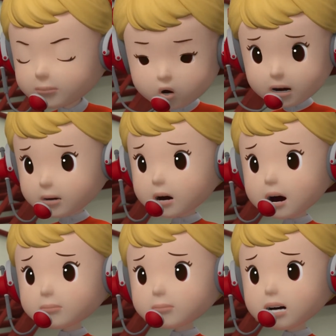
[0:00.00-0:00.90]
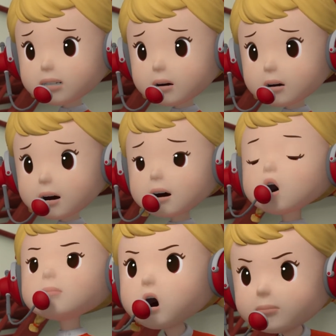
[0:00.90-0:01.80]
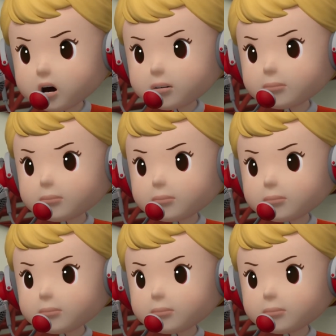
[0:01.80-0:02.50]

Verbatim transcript: quick as you can. There's a fire in his garage.